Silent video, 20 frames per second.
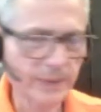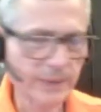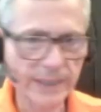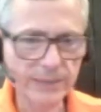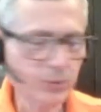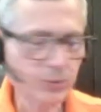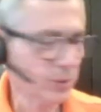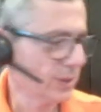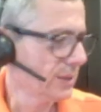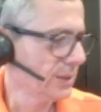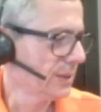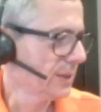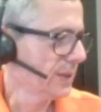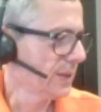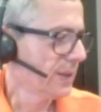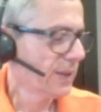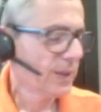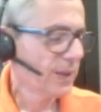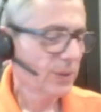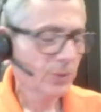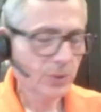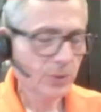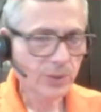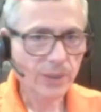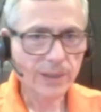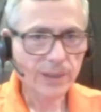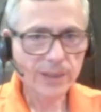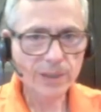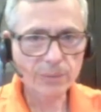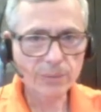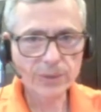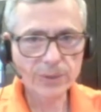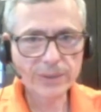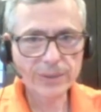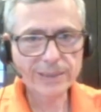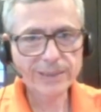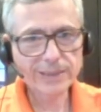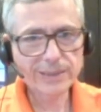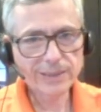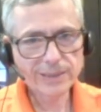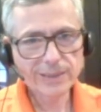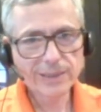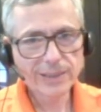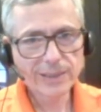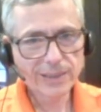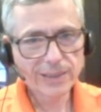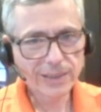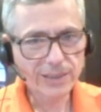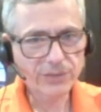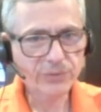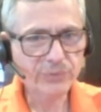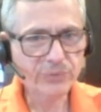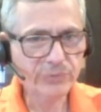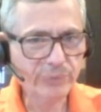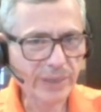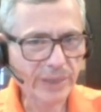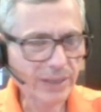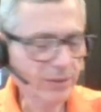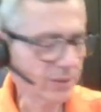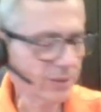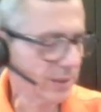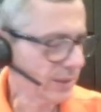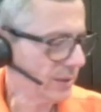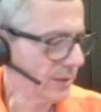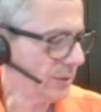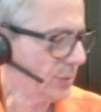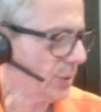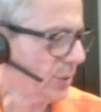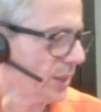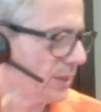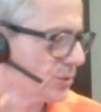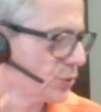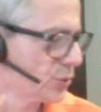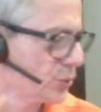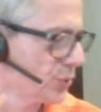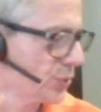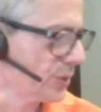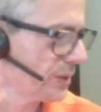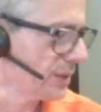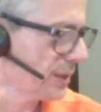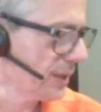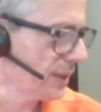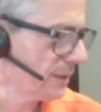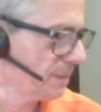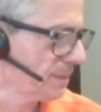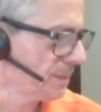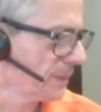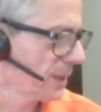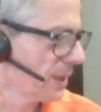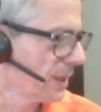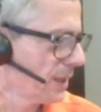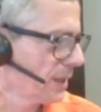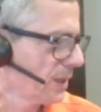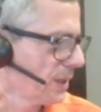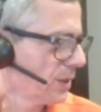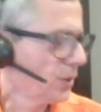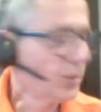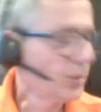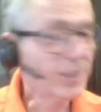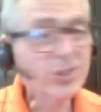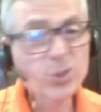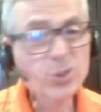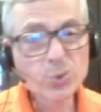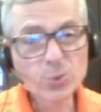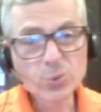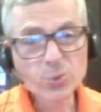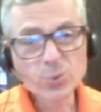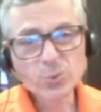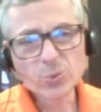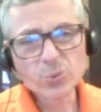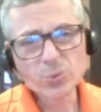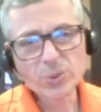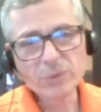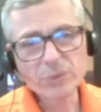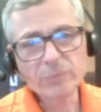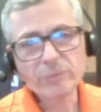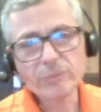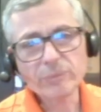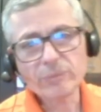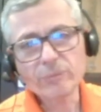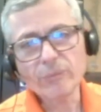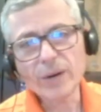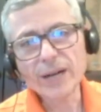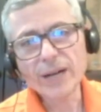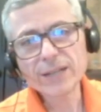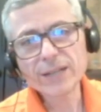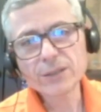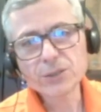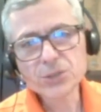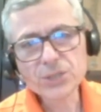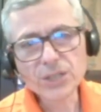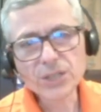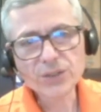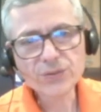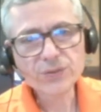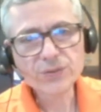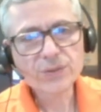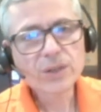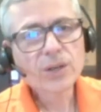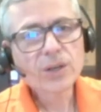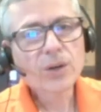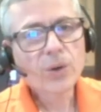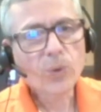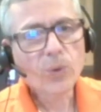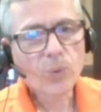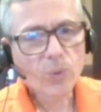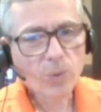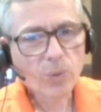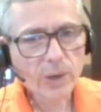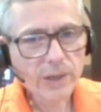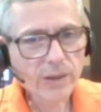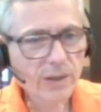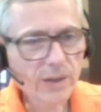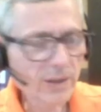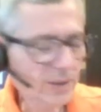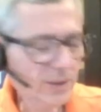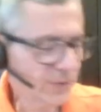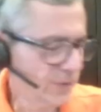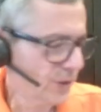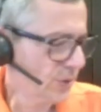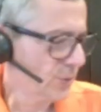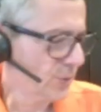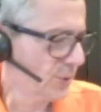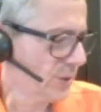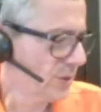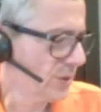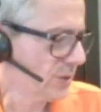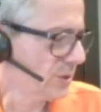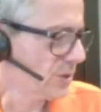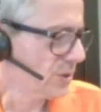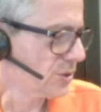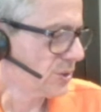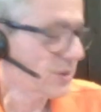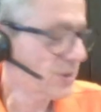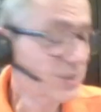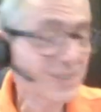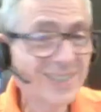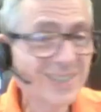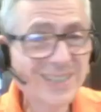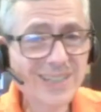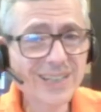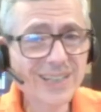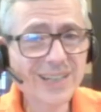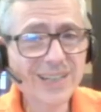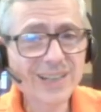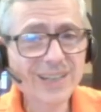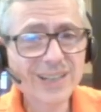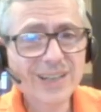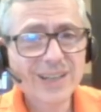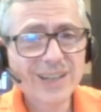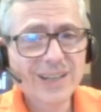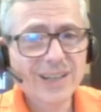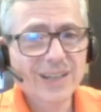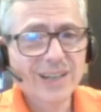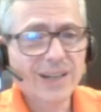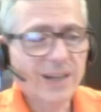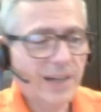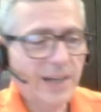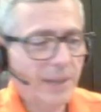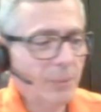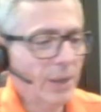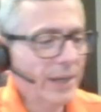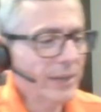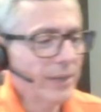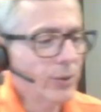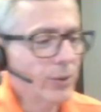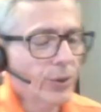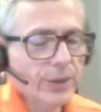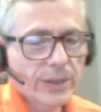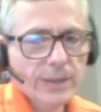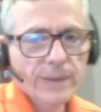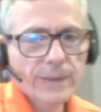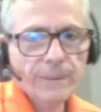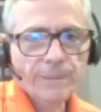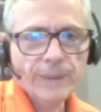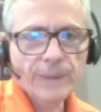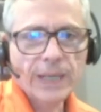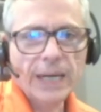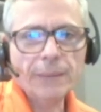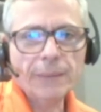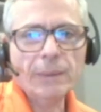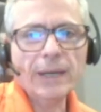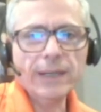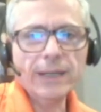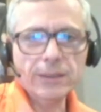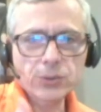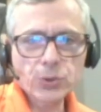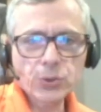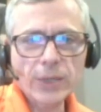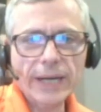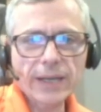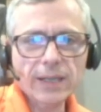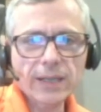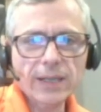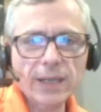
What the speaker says: Actually, we're talking about in the heat of battle that can arise during the game. You need to remind yourself, what are the victory conditions, and am I on track?